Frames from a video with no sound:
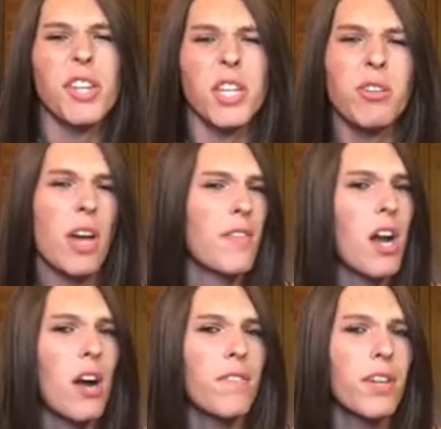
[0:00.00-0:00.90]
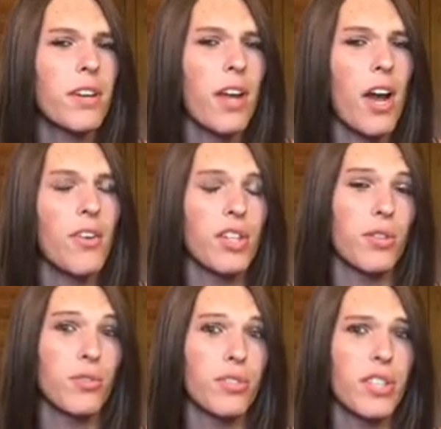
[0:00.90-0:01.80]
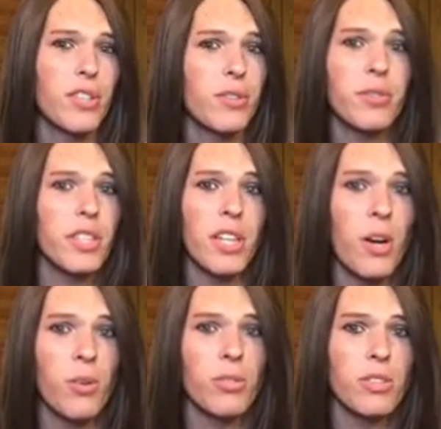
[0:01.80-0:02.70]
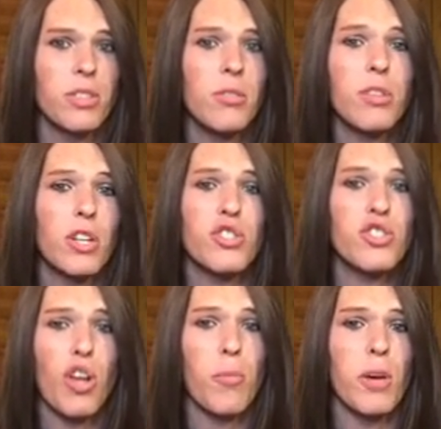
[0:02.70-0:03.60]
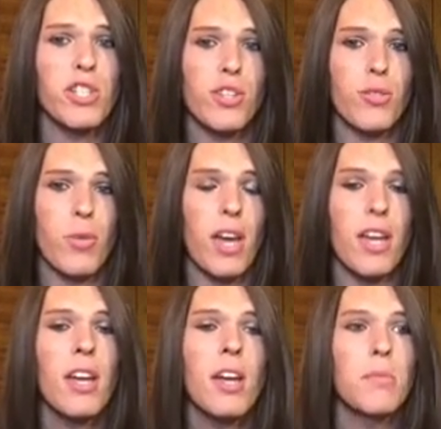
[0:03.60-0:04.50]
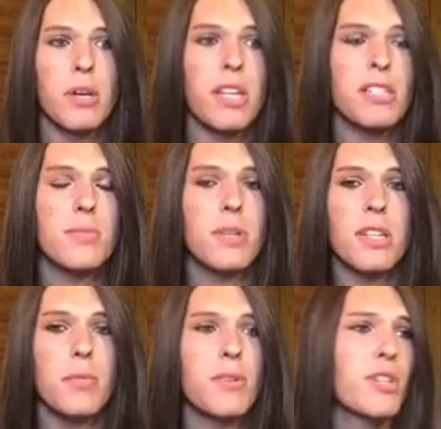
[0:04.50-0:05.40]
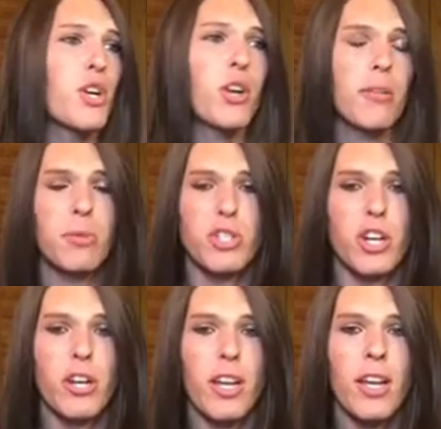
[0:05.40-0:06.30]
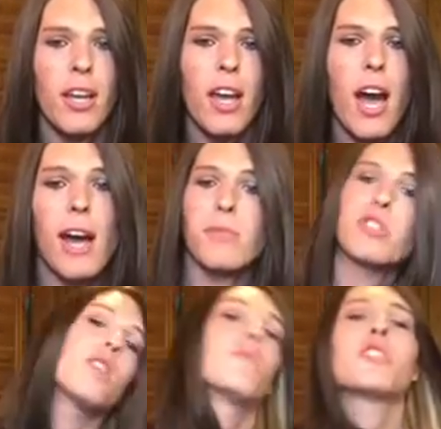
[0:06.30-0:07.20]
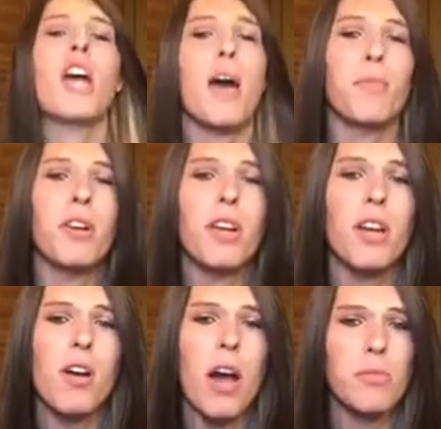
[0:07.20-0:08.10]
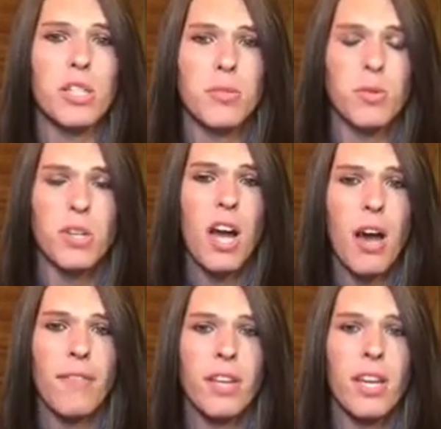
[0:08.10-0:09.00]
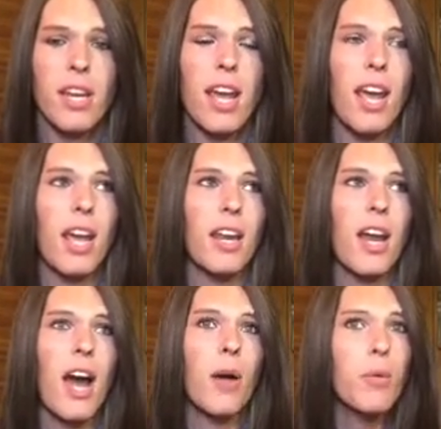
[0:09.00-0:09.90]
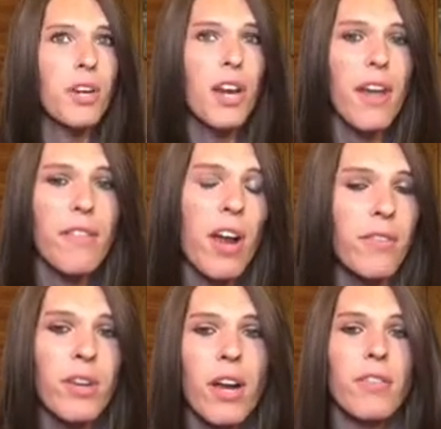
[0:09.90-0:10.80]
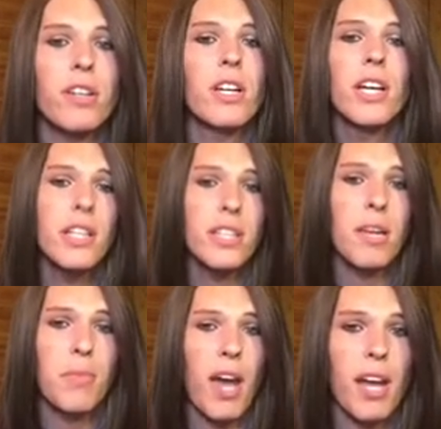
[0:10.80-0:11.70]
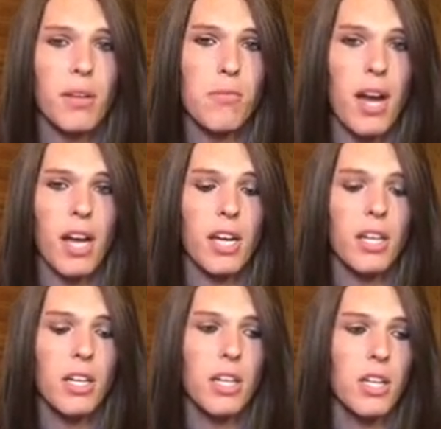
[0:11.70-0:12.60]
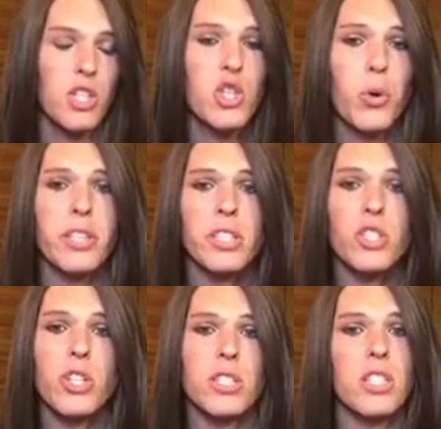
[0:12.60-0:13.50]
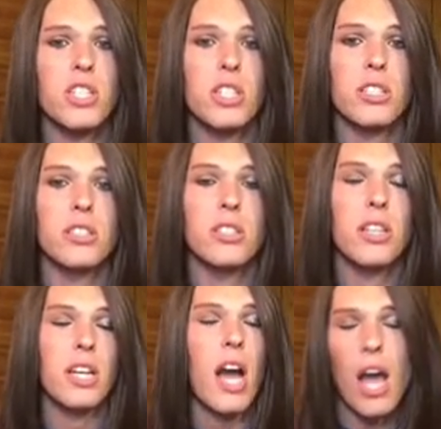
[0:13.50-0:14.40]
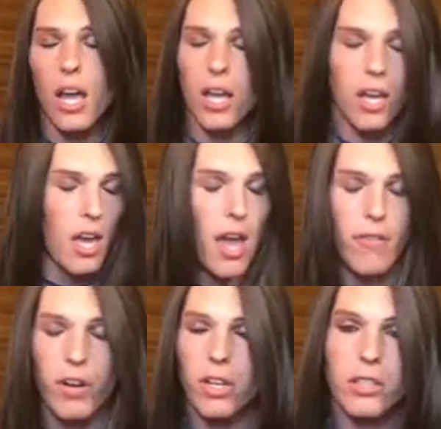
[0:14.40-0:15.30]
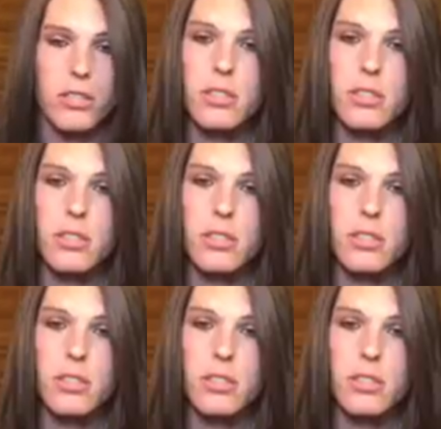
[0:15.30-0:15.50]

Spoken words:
you think you have it all figured out, and you really don't. You learn so much on the way, but it's been the most incredible journey. I'm so much happier now. I'm so much more confident, and I would never ever take back my choice to transition, like, ever.